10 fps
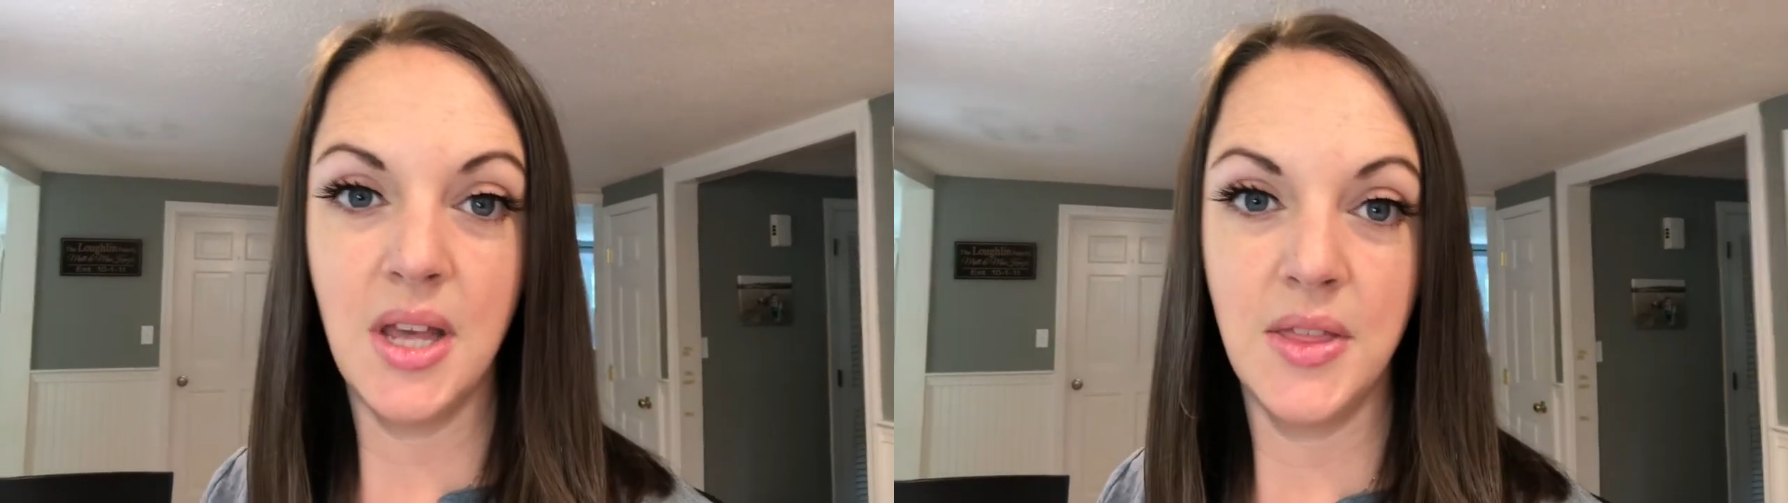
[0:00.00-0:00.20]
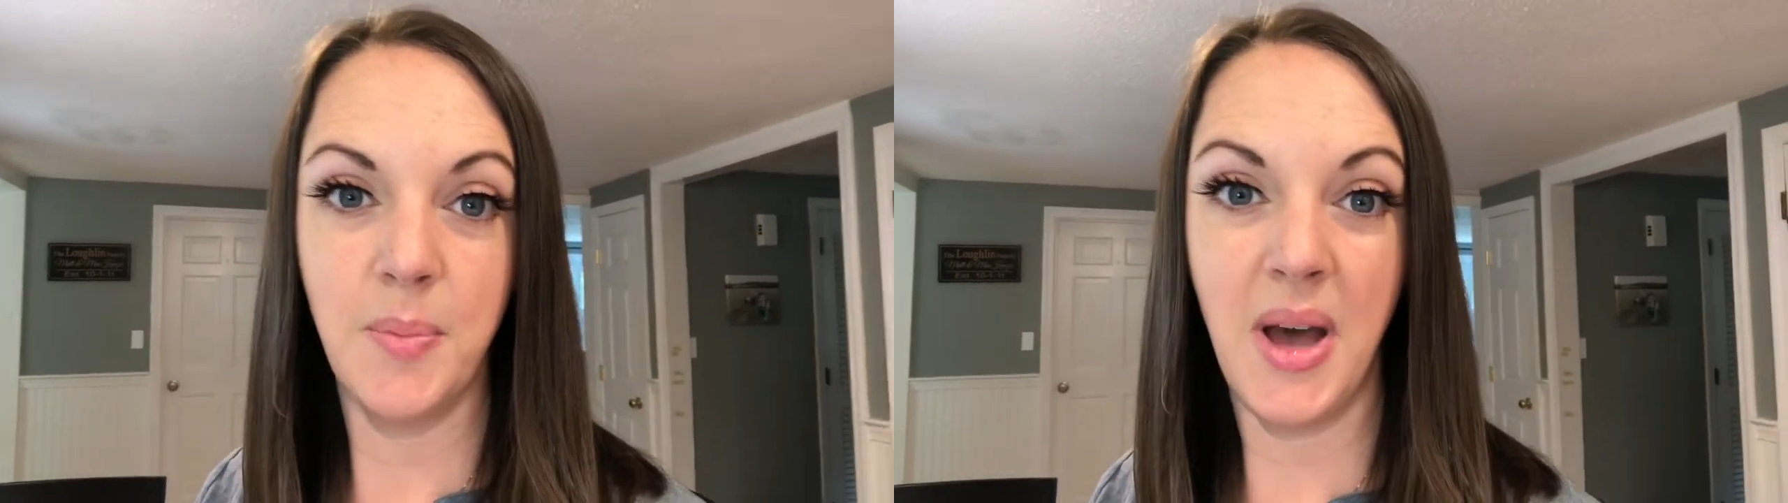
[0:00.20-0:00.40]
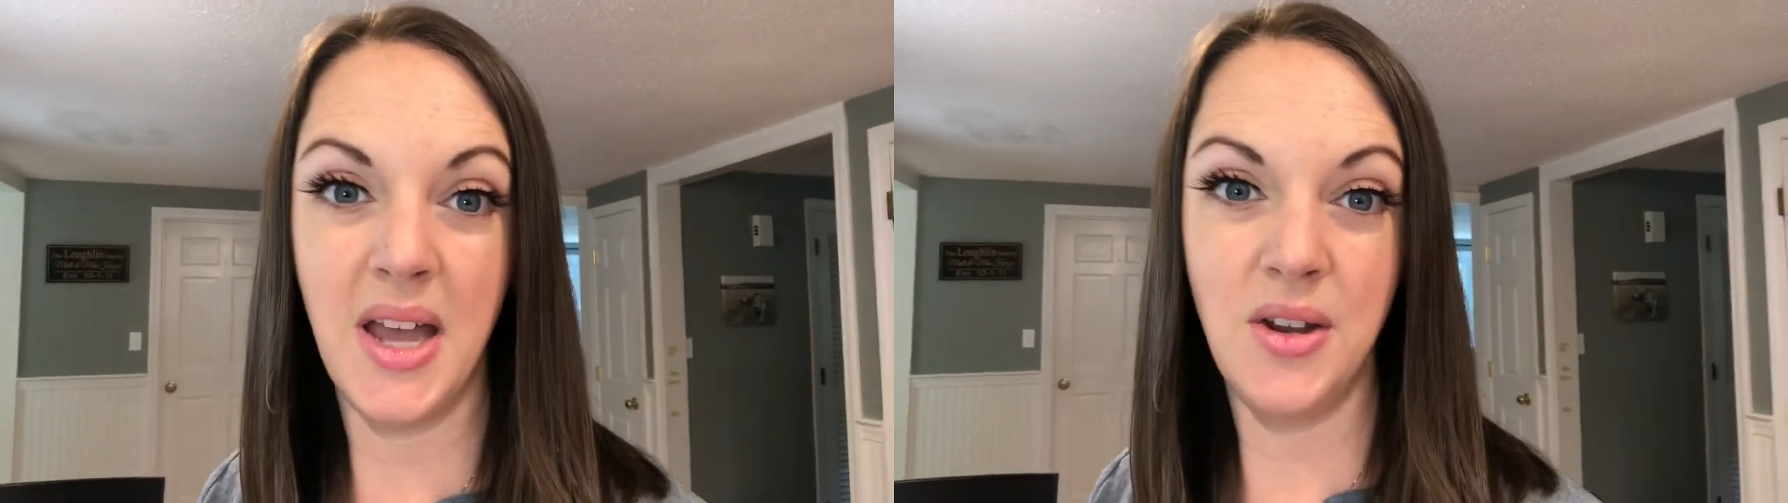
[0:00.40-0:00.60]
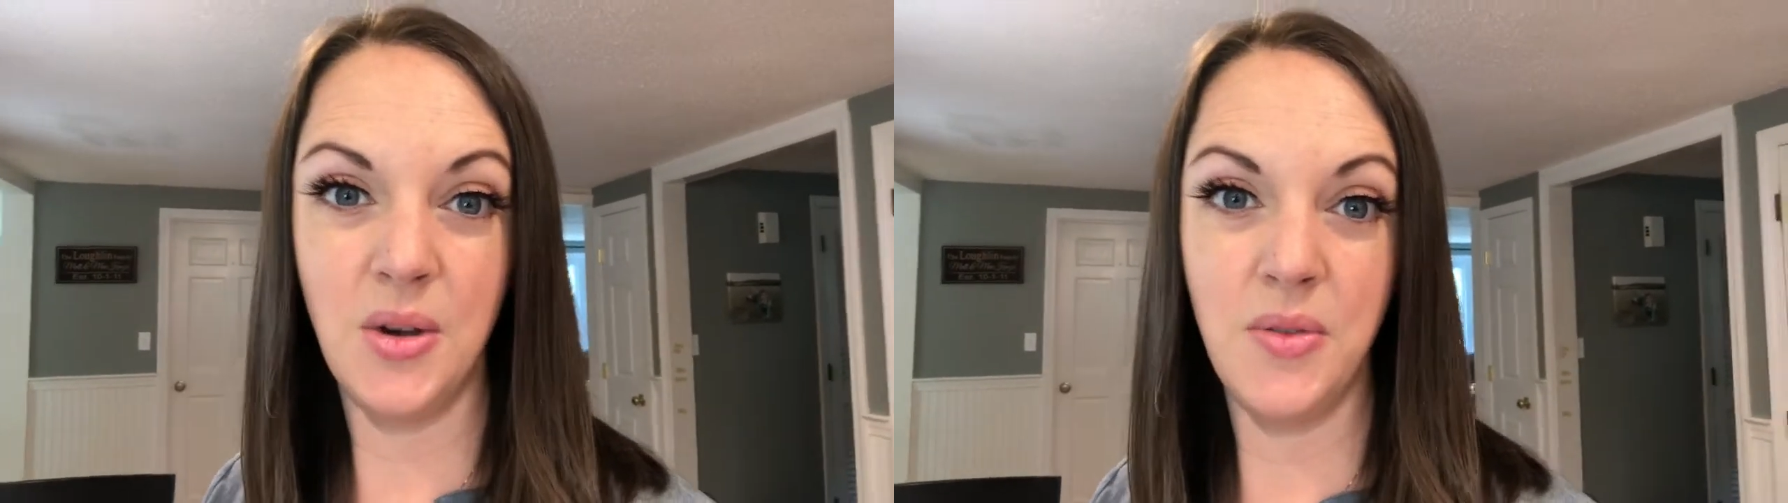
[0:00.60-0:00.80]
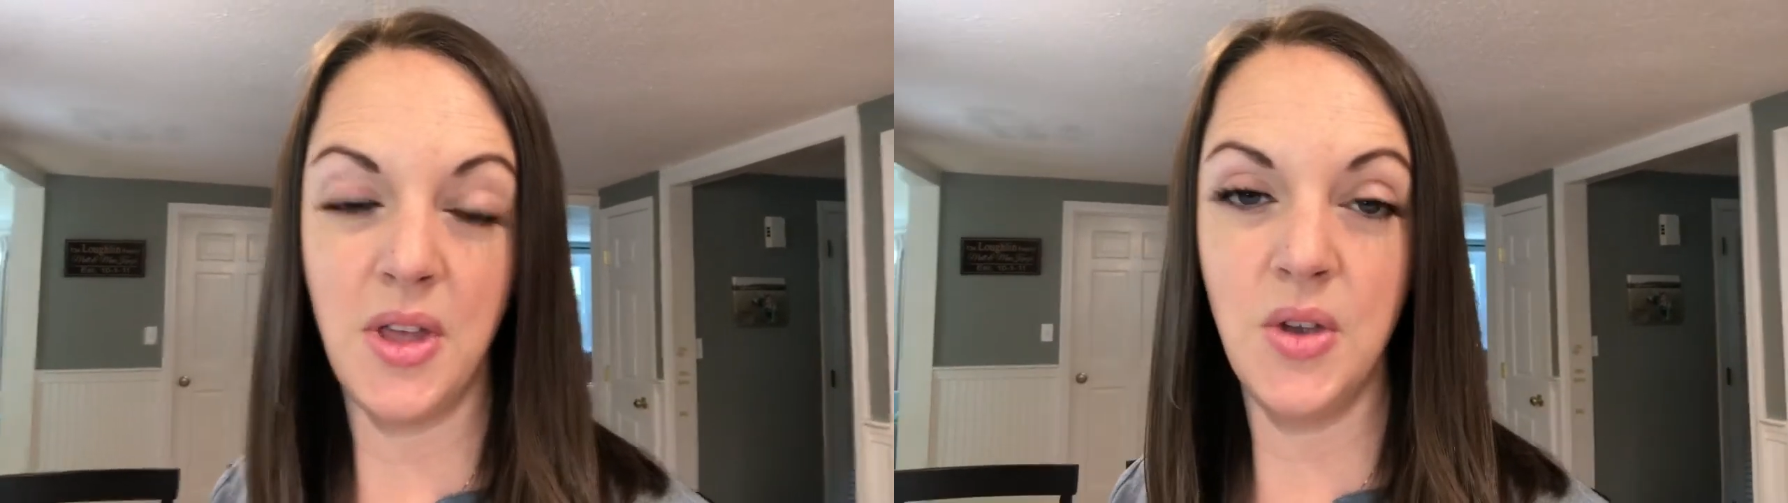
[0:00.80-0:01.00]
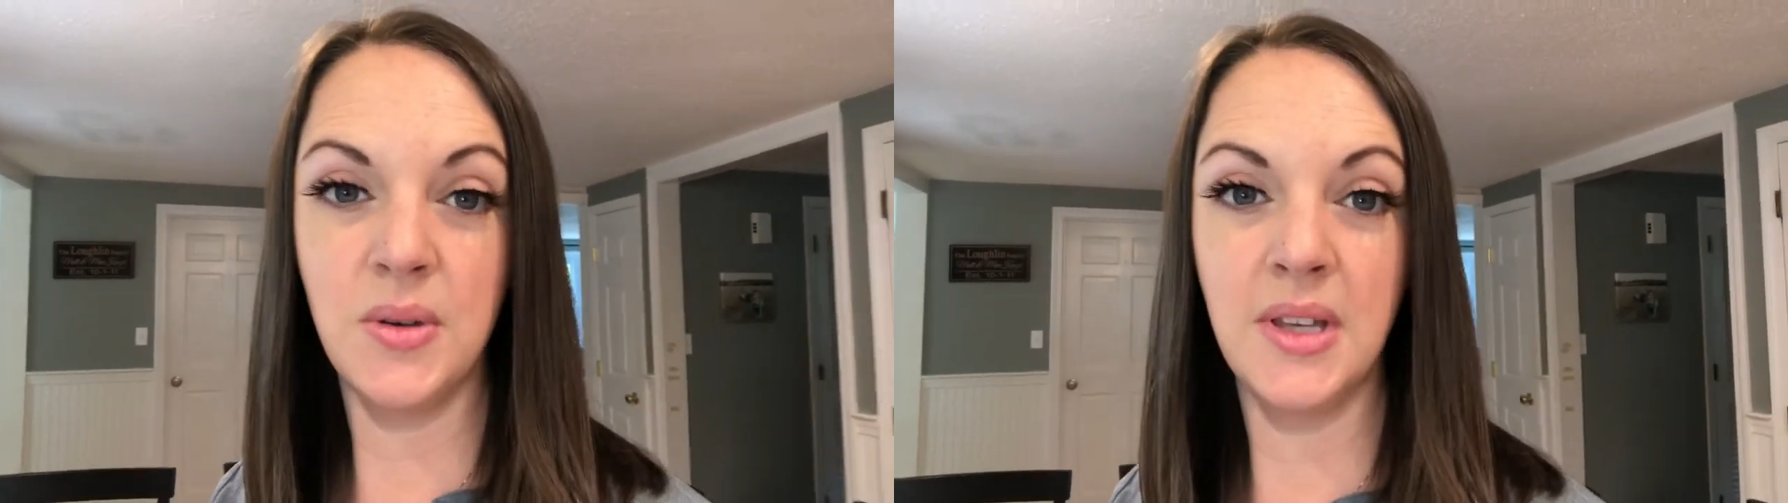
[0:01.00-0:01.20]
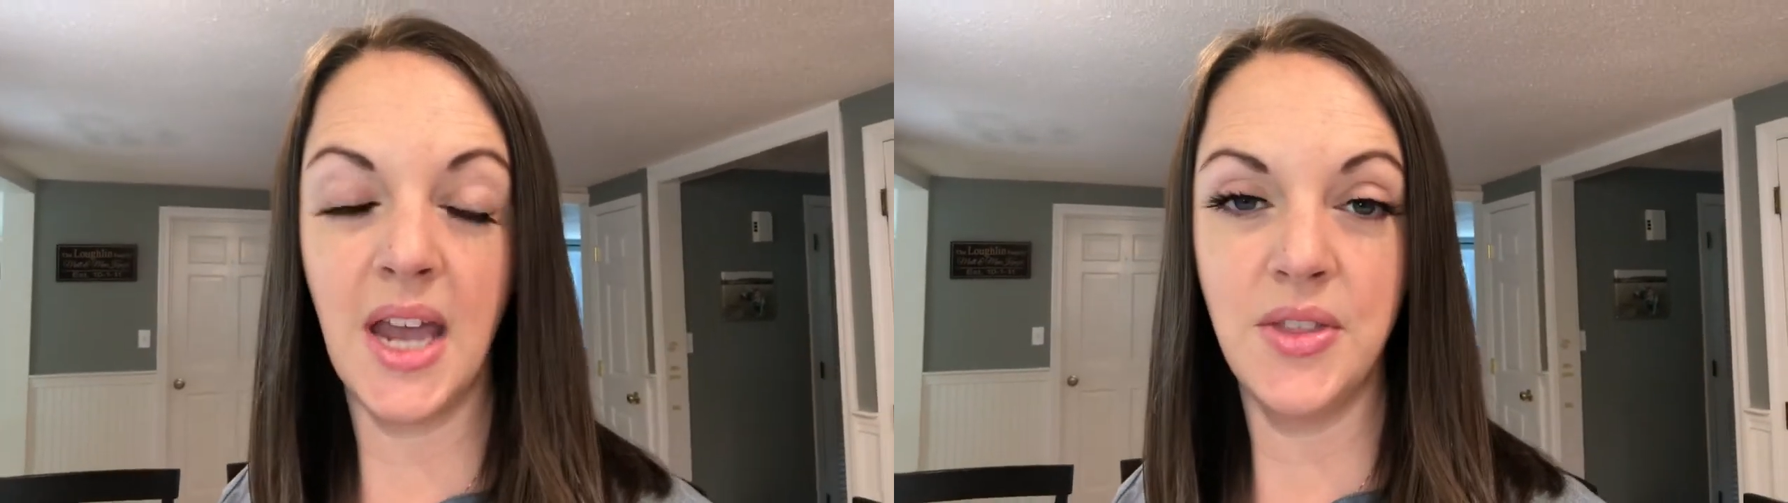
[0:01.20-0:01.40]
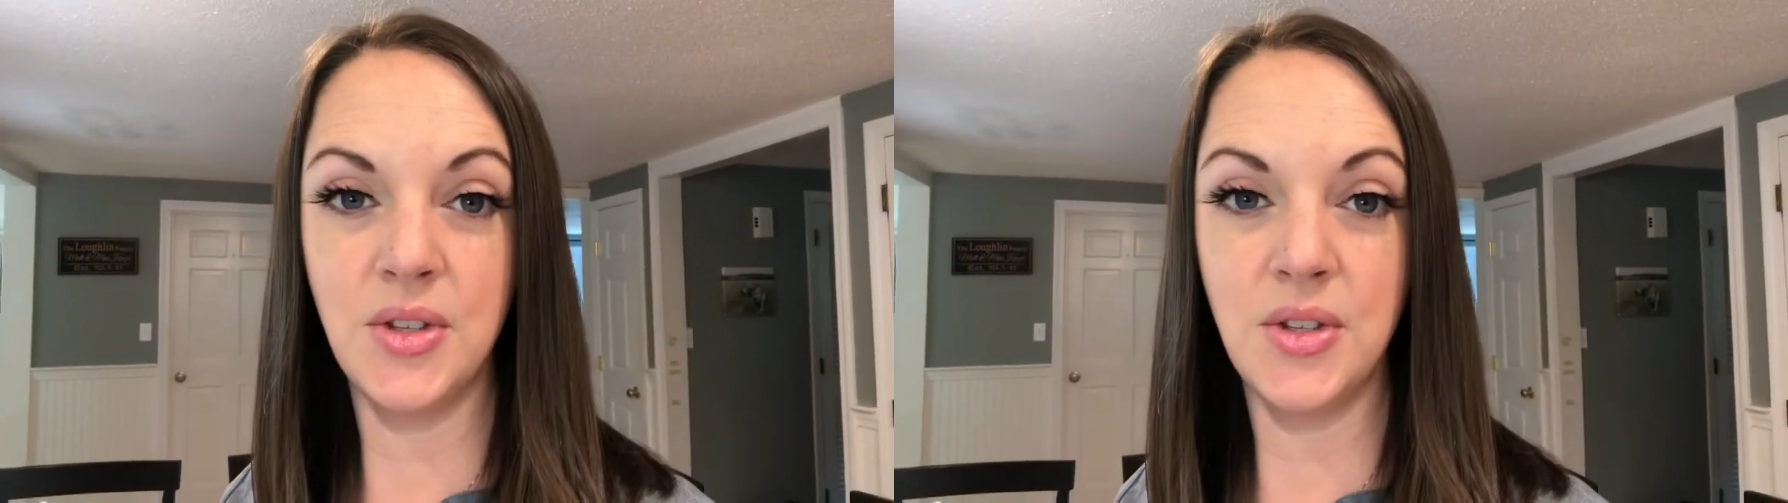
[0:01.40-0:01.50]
the pie dough that you can get in the